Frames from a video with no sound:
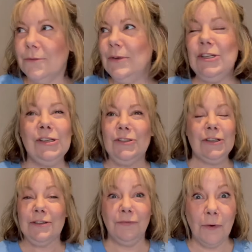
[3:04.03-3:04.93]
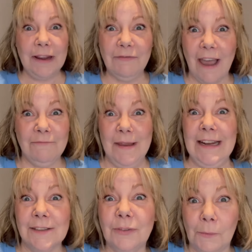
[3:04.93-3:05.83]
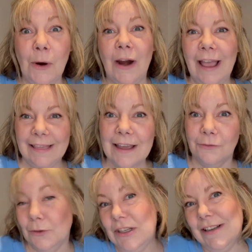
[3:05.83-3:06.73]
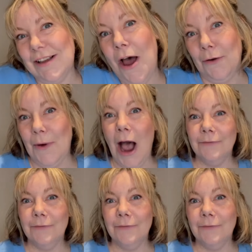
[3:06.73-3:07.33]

which is just 45 minutes from where I live, which is Ottawa.